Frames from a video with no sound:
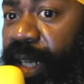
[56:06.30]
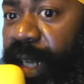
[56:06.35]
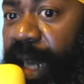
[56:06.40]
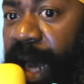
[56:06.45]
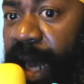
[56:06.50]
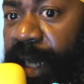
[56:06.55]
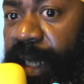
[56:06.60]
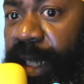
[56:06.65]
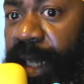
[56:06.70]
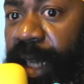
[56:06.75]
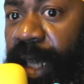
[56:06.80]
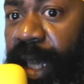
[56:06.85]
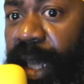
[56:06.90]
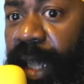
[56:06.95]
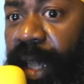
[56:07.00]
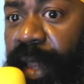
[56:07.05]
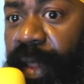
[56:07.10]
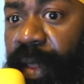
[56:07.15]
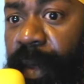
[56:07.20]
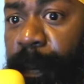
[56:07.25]
that
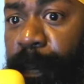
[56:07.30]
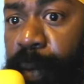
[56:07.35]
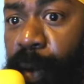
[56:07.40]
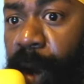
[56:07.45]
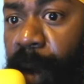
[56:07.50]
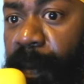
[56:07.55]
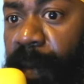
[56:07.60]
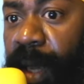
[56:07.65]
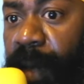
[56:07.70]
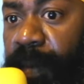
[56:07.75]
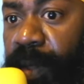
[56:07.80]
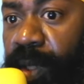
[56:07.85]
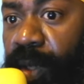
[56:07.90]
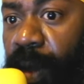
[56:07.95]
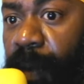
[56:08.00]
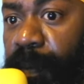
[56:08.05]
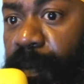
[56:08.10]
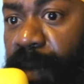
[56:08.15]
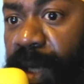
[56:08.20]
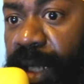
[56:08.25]
the problem
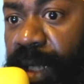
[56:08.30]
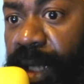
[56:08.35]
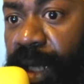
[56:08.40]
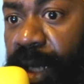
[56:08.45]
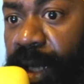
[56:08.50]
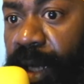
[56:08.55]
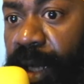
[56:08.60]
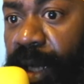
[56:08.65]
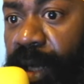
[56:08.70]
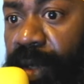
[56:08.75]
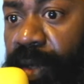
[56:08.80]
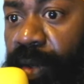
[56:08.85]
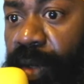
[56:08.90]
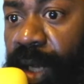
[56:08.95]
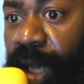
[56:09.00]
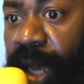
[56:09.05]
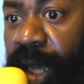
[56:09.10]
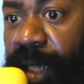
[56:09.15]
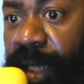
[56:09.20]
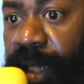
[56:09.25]
submitted to
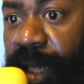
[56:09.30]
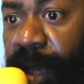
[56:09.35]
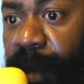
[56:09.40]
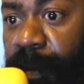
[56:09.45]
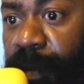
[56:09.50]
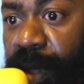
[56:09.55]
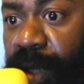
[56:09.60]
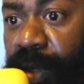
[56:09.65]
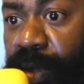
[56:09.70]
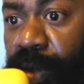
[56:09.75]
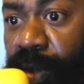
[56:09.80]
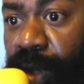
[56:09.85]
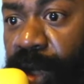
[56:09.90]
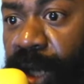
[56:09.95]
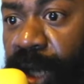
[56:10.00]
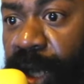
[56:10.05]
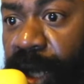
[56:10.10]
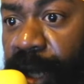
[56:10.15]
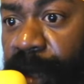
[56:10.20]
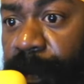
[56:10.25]
the Assembly
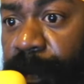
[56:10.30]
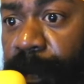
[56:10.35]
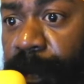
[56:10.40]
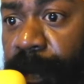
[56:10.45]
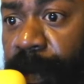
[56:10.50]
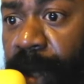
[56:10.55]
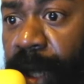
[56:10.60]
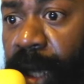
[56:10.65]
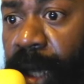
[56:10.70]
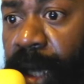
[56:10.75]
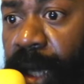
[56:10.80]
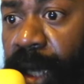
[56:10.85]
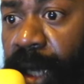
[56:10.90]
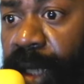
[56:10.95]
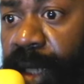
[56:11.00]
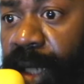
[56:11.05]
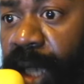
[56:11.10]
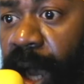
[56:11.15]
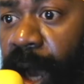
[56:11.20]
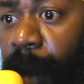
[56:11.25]
today
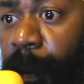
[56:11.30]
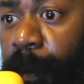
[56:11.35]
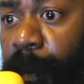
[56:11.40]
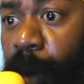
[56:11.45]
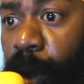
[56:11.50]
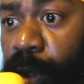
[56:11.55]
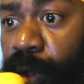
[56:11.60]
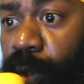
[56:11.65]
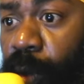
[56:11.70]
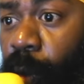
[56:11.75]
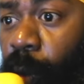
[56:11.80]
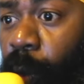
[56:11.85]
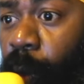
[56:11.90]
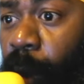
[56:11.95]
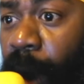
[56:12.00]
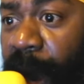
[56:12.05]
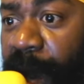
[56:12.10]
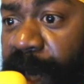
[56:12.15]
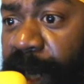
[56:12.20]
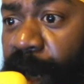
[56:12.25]
is a much
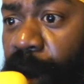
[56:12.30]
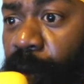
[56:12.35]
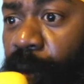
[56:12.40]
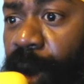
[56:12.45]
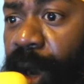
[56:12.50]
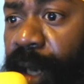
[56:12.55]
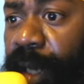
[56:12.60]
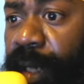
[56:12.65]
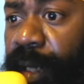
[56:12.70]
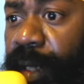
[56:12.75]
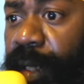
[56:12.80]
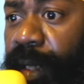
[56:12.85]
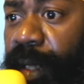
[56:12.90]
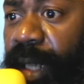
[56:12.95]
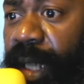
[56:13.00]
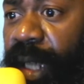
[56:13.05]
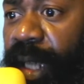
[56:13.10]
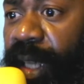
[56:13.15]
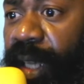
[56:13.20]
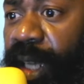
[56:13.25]
wider one.
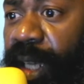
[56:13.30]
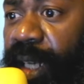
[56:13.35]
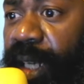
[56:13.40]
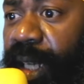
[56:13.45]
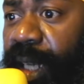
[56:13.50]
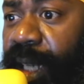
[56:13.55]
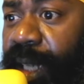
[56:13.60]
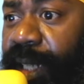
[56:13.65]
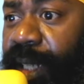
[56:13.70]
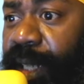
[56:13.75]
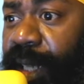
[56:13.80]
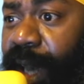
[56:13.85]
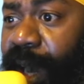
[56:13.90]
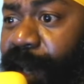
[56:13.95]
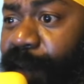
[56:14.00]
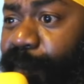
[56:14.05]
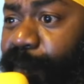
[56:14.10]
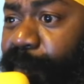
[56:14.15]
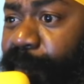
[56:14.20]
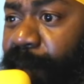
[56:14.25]
It is
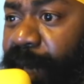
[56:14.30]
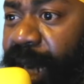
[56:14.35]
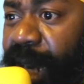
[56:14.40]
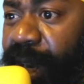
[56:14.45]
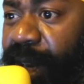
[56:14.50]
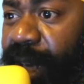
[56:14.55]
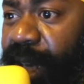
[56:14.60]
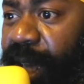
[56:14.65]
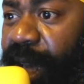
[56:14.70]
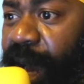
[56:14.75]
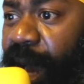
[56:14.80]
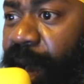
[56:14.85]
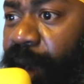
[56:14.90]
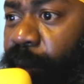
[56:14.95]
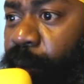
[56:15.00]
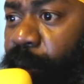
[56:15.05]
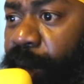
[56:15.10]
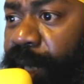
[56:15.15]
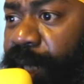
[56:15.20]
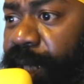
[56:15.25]
not merely a
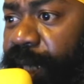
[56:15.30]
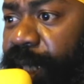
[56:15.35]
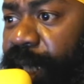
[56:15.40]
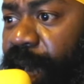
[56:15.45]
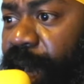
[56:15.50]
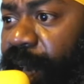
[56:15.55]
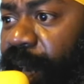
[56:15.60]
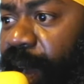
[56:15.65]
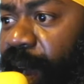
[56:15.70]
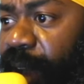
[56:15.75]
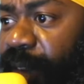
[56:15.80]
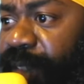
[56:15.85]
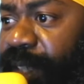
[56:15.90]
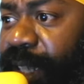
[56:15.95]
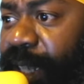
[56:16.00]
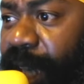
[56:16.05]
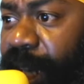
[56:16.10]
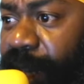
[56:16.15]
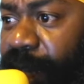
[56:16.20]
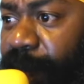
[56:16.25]
question of
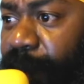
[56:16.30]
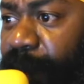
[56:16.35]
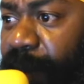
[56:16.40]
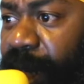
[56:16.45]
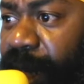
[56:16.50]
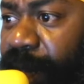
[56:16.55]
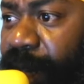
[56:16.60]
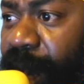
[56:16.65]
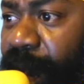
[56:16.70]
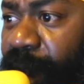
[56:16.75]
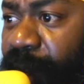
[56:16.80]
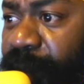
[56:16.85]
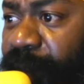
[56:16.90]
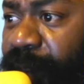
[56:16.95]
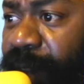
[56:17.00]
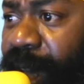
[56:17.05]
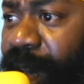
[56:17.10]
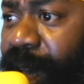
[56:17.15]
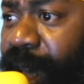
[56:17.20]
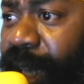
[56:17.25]
settlement
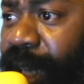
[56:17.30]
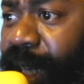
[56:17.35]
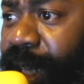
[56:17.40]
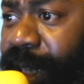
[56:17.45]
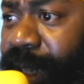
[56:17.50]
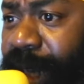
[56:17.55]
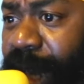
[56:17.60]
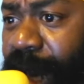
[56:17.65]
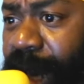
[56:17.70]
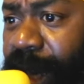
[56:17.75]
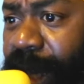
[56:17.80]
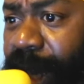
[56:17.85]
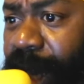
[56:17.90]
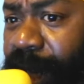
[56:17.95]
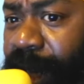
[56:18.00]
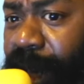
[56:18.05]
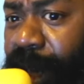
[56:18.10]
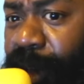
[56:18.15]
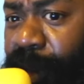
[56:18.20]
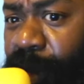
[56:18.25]
of
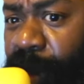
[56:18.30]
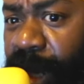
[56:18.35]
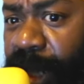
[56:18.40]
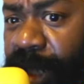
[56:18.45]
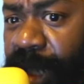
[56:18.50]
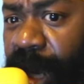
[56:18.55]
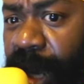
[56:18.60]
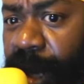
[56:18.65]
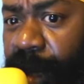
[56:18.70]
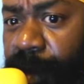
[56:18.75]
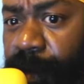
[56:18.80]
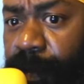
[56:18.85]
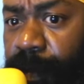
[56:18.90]
Italian aggression.